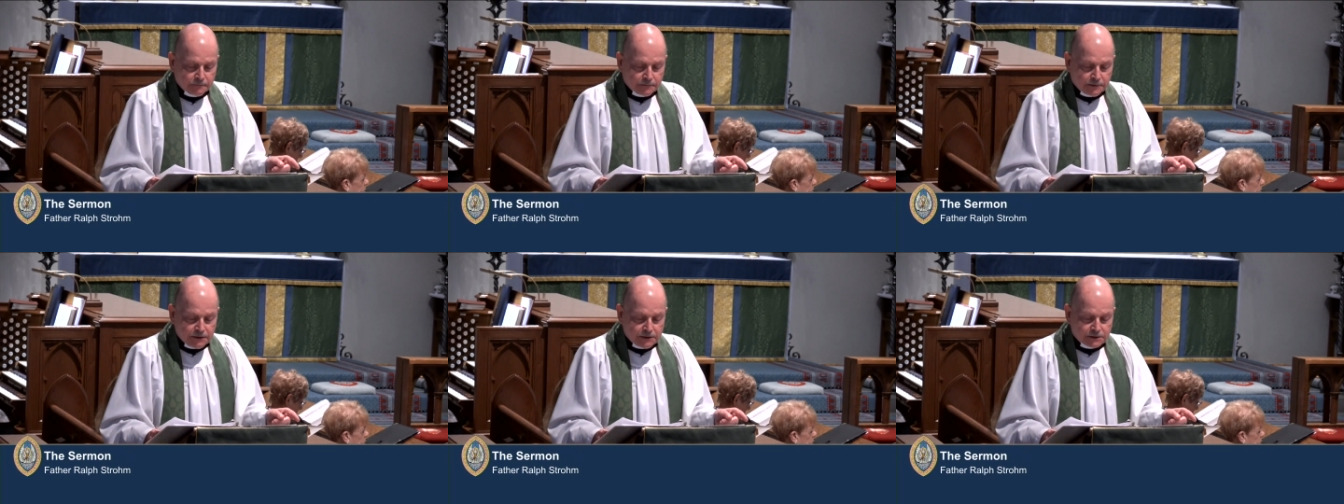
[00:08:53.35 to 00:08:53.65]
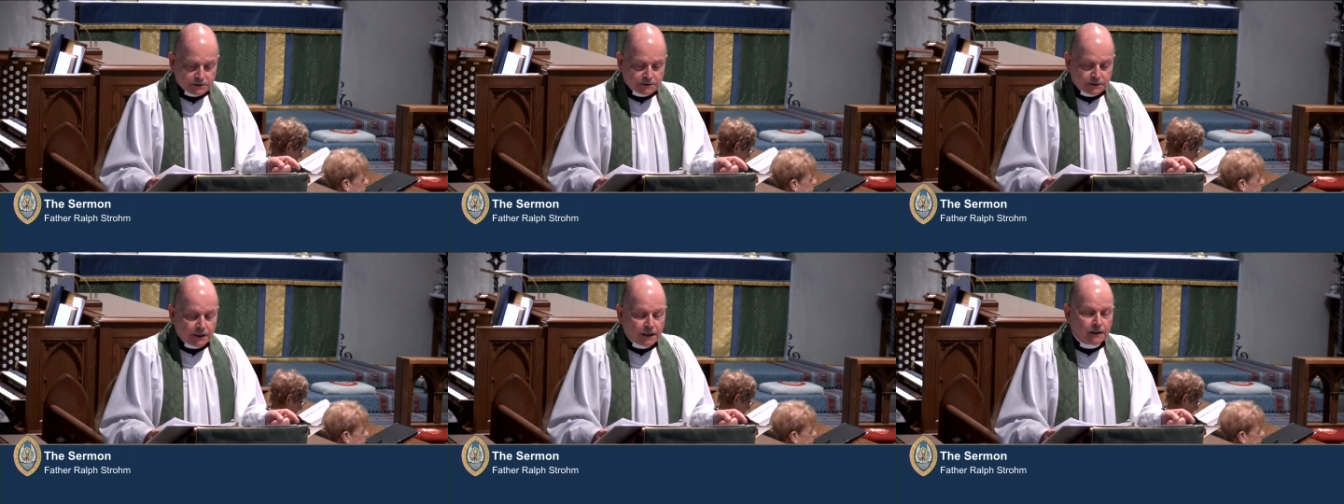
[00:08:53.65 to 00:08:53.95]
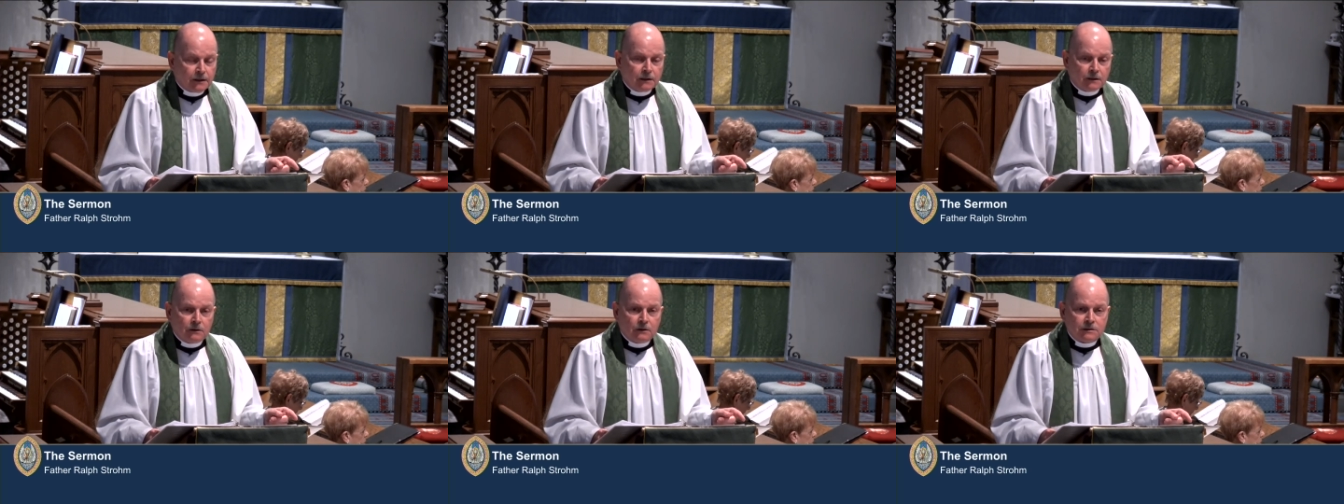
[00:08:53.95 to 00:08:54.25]
He's
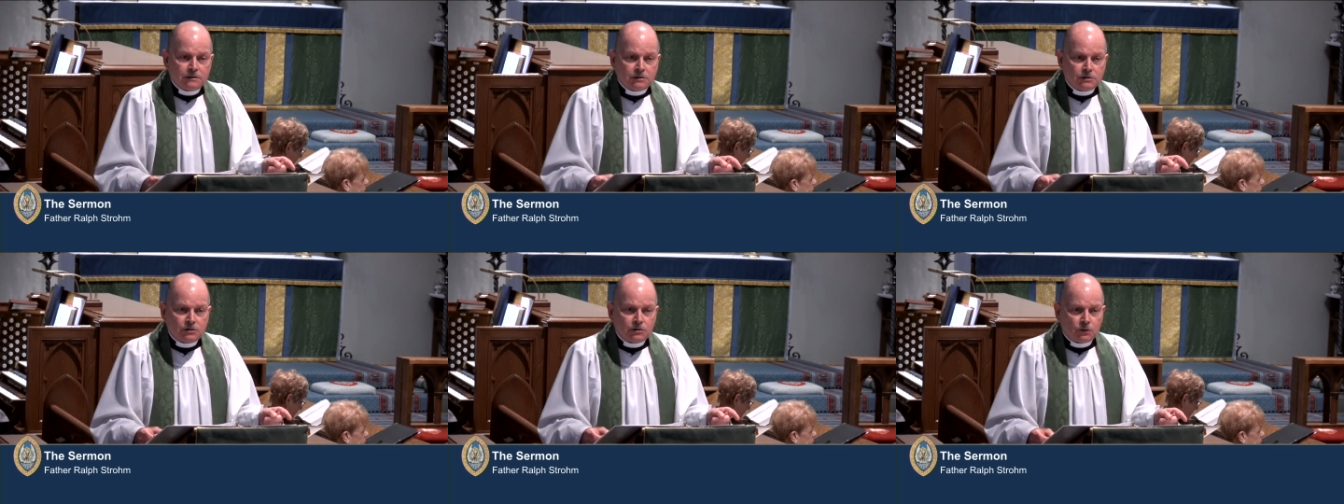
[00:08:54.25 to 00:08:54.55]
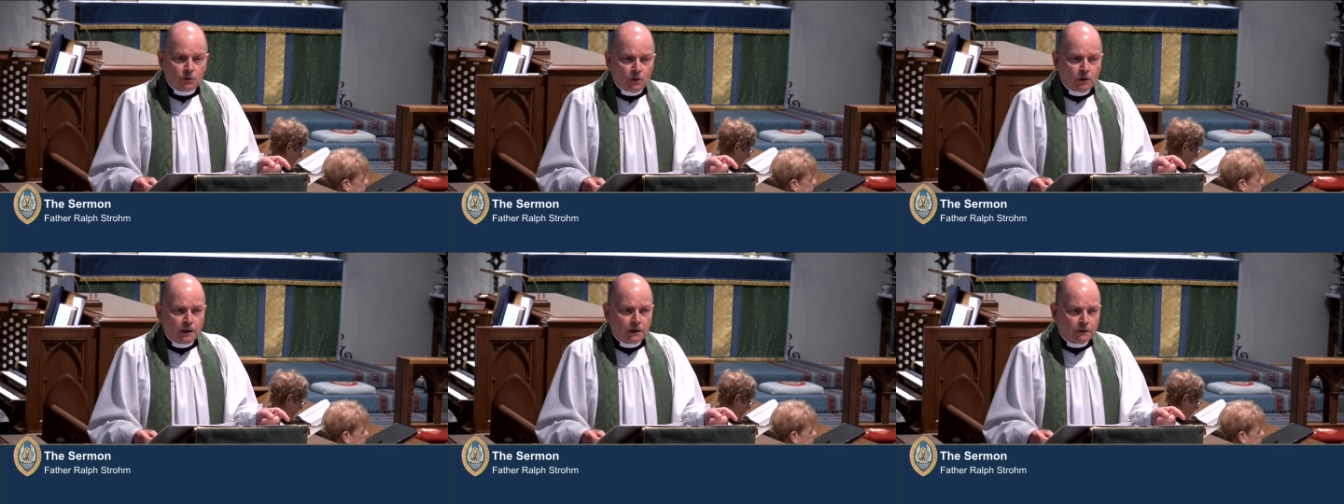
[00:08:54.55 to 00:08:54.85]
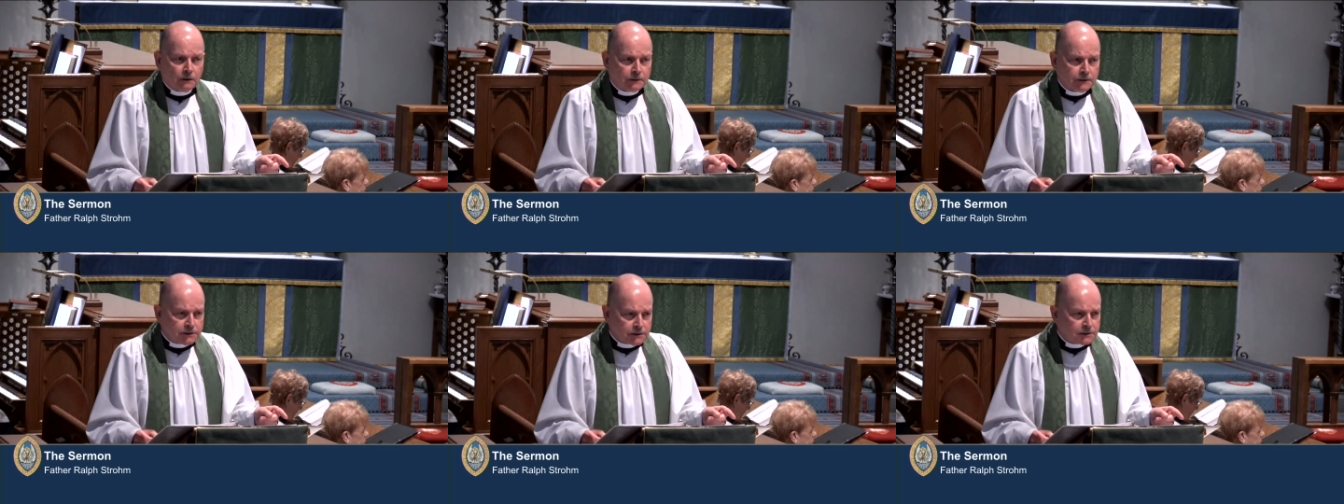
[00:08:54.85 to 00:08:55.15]
standing on
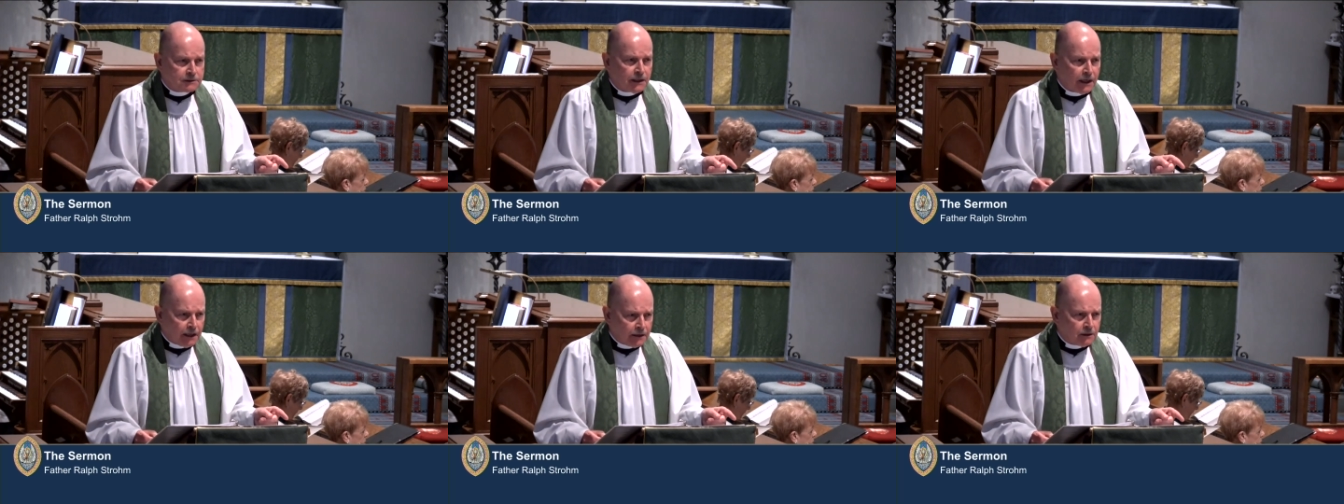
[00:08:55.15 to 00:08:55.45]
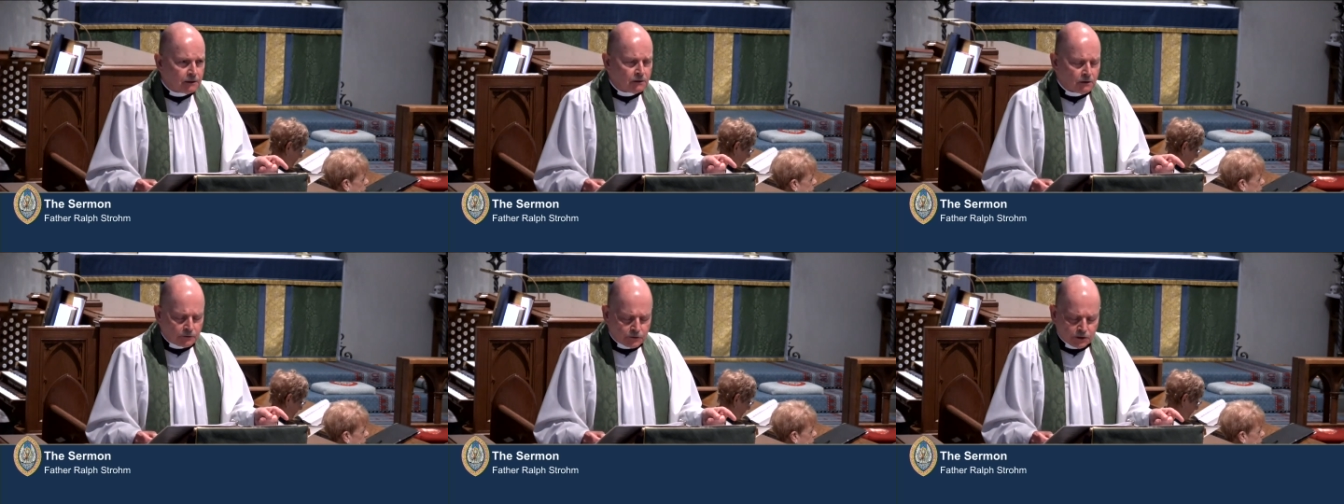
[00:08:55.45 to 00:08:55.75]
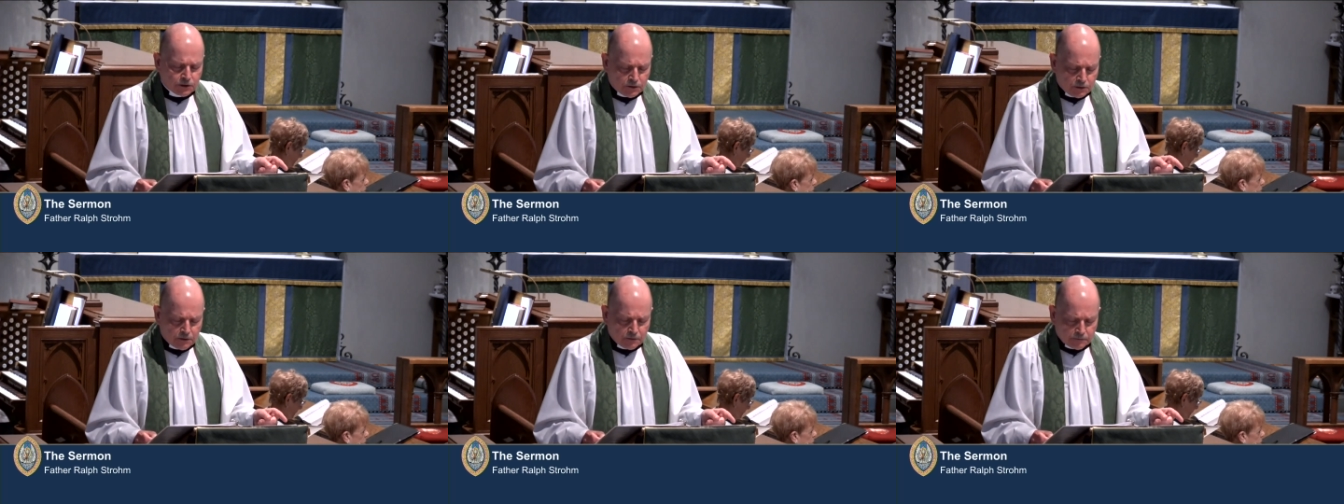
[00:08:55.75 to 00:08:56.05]
soil. He's standing on
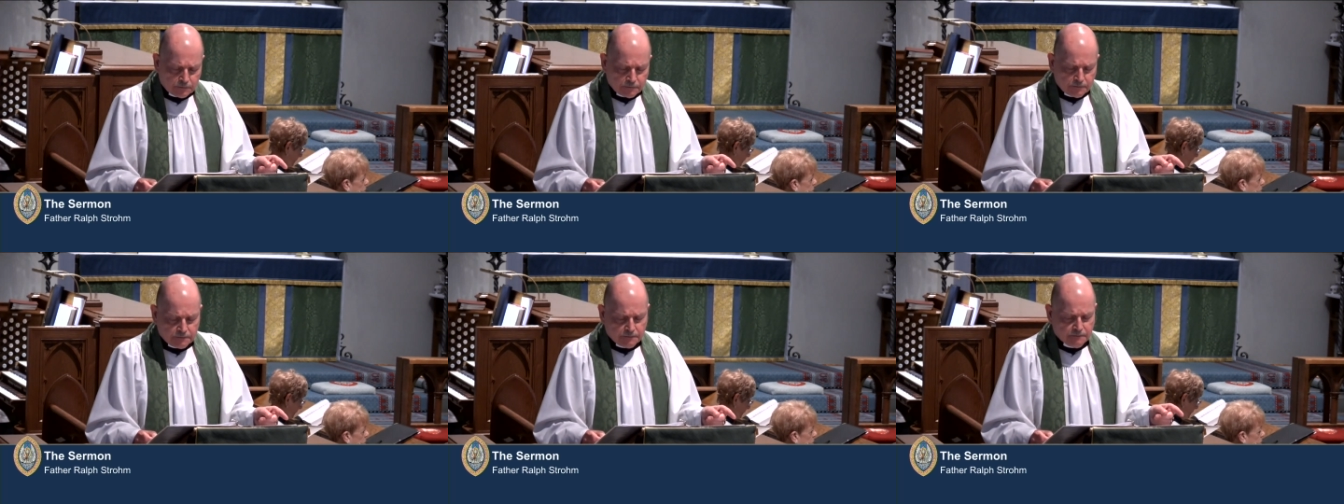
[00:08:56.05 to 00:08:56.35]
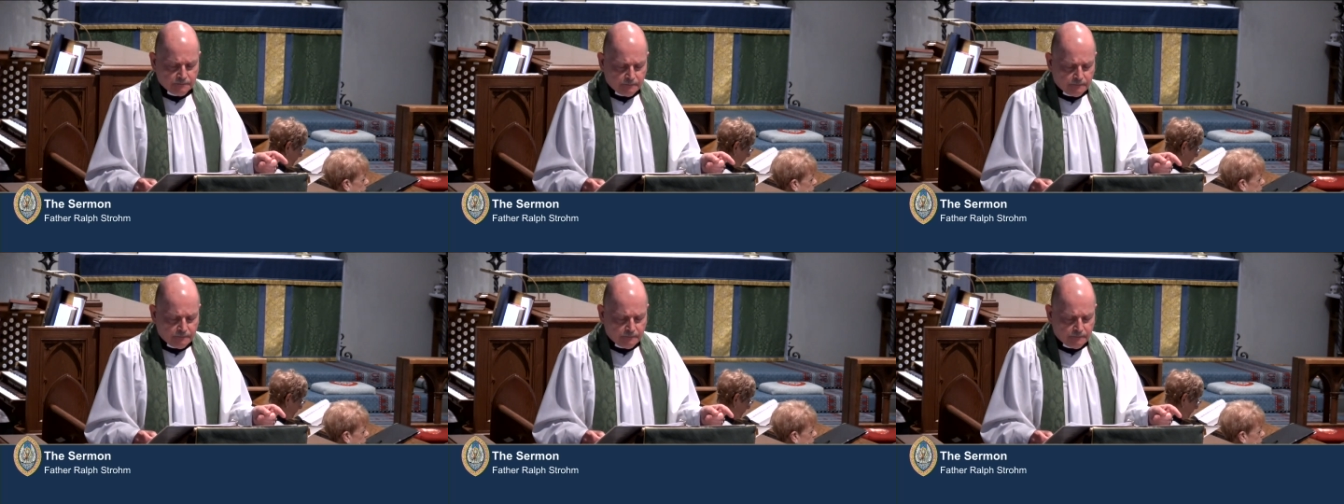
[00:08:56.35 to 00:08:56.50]
the earth.